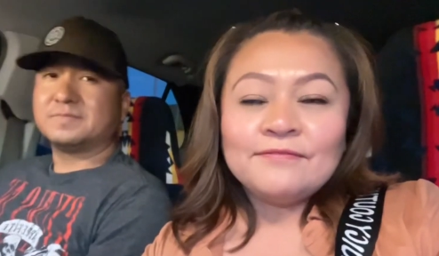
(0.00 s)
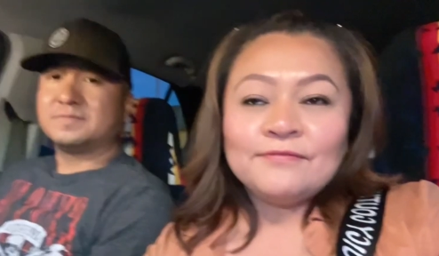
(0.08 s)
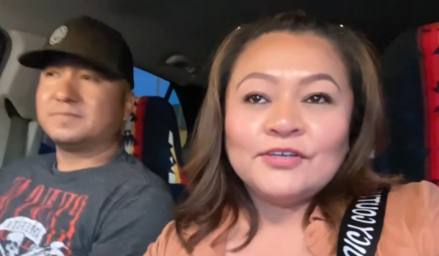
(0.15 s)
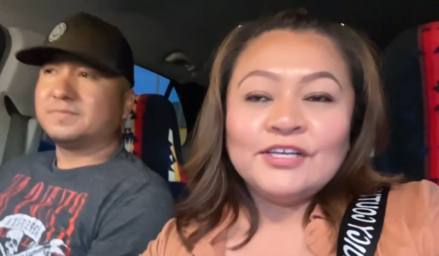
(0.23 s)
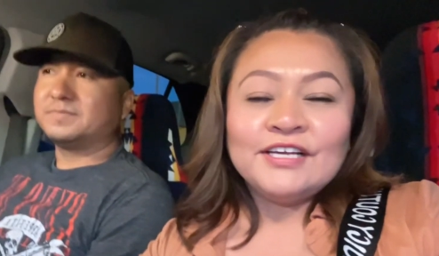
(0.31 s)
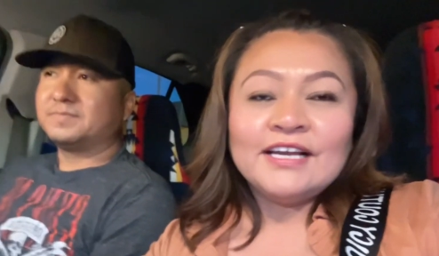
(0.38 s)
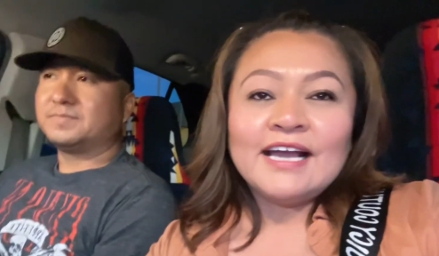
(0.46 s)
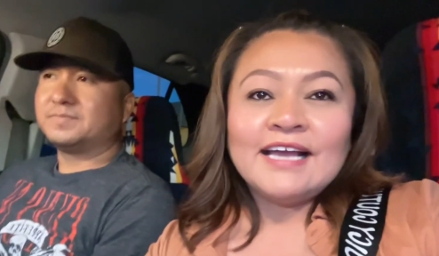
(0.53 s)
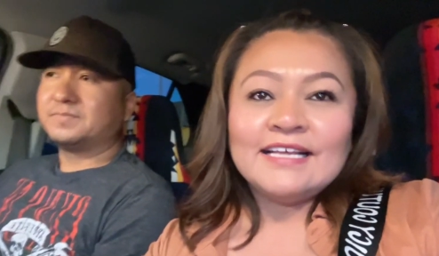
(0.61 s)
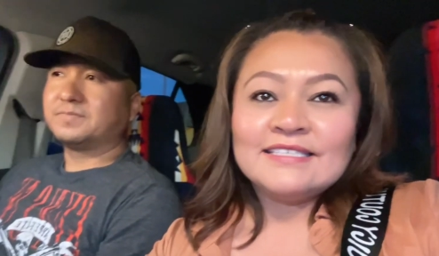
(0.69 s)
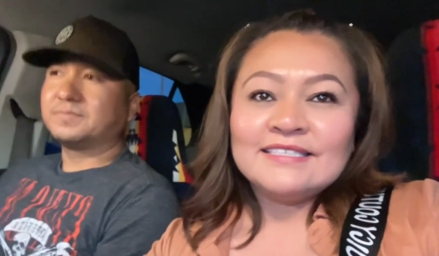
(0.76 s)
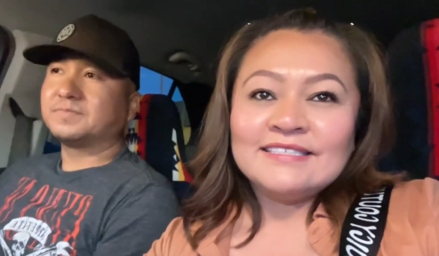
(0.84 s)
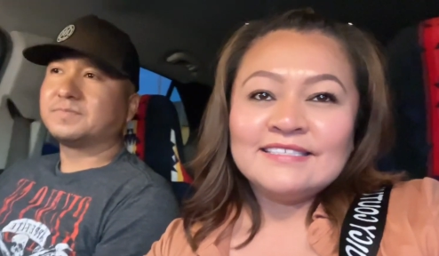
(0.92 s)
Speaker 1: for you
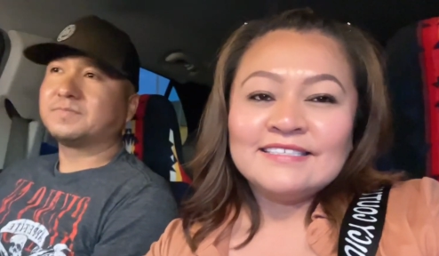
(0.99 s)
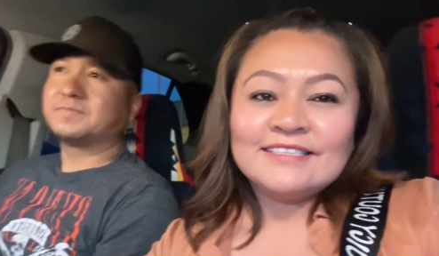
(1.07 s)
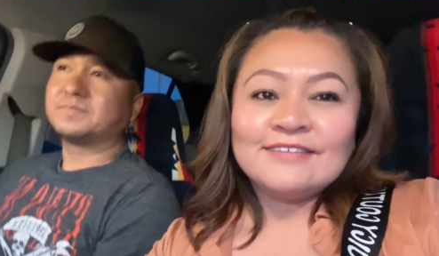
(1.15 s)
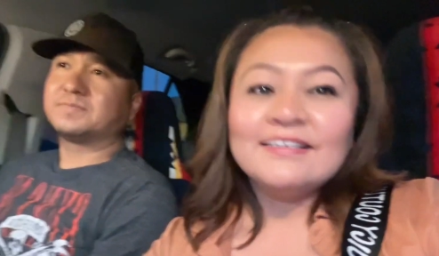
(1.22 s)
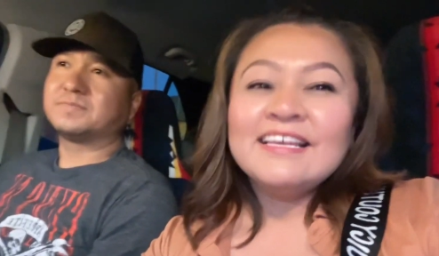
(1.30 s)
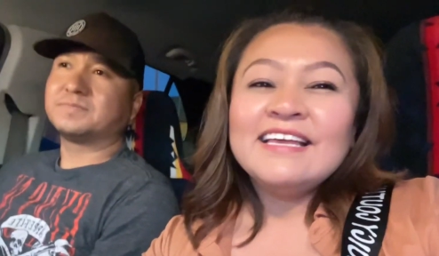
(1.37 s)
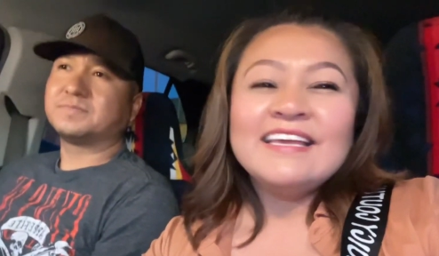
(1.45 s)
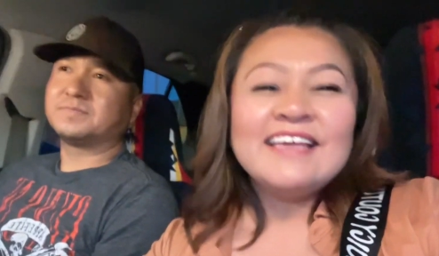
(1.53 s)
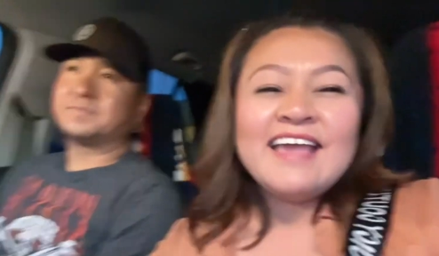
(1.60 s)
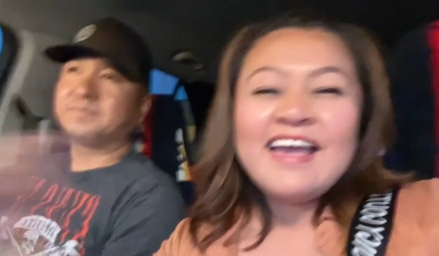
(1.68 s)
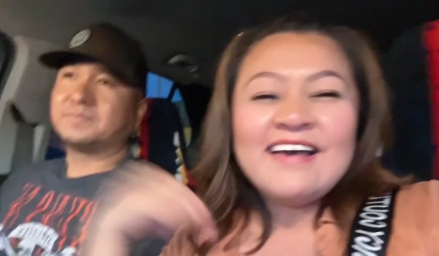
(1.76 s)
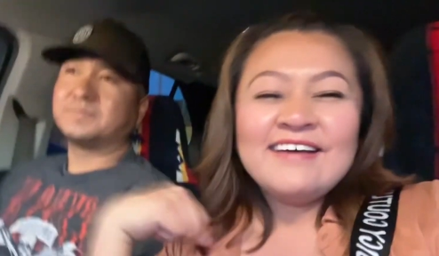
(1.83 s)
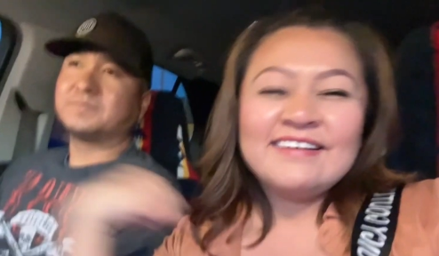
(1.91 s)
guys. So
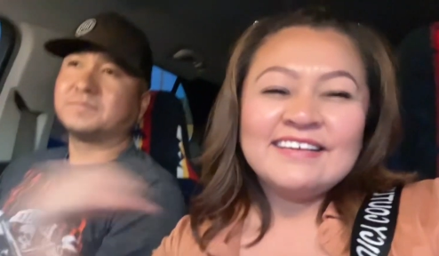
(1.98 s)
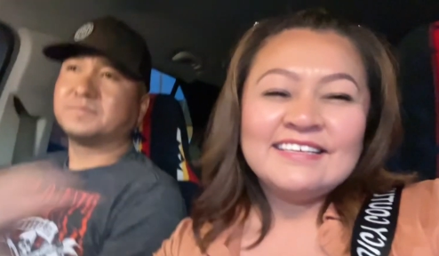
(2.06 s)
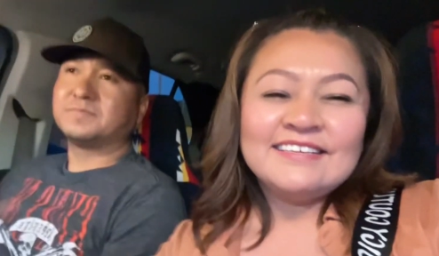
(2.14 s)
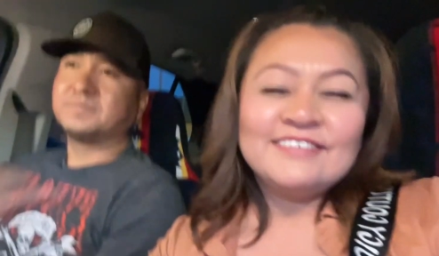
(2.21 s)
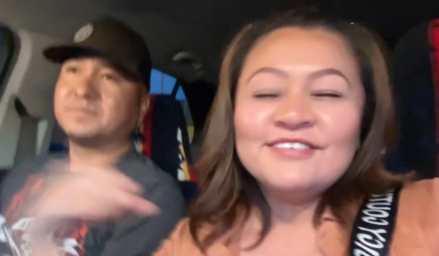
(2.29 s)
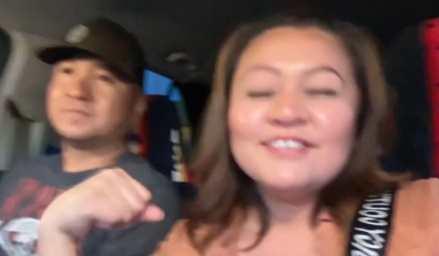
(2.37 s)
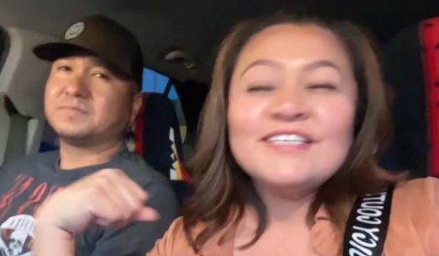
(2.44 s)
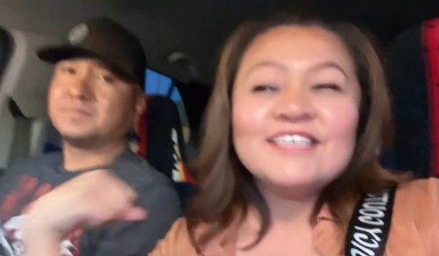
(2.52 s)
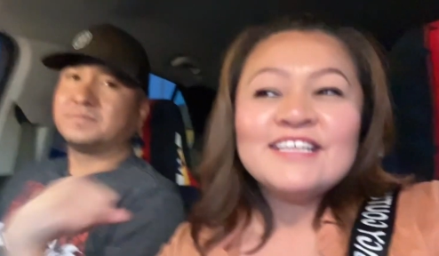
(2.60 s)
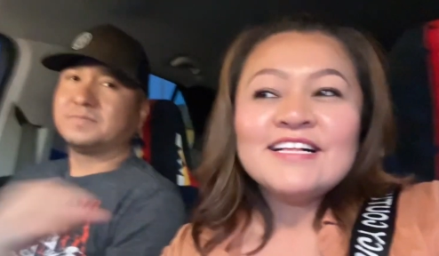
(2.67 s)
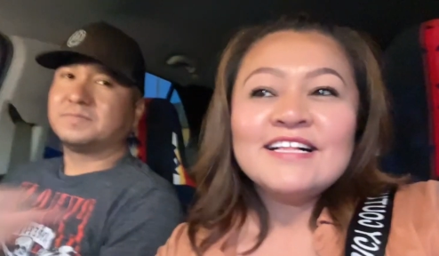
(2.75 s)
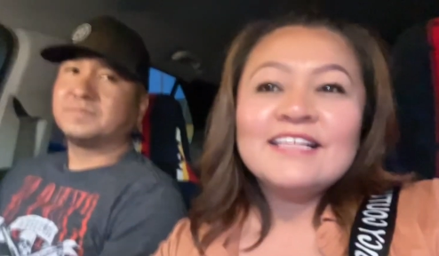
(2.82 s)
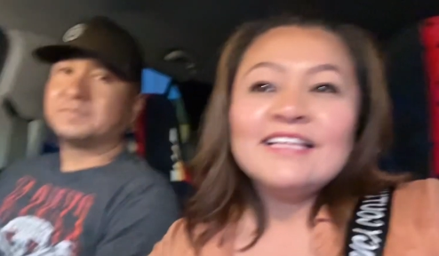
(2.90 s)
yeah,
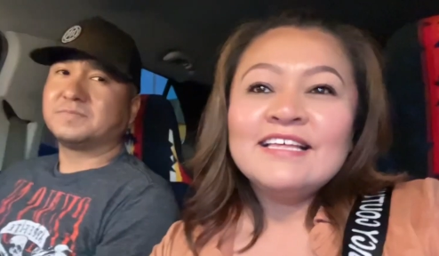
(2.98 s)
cool.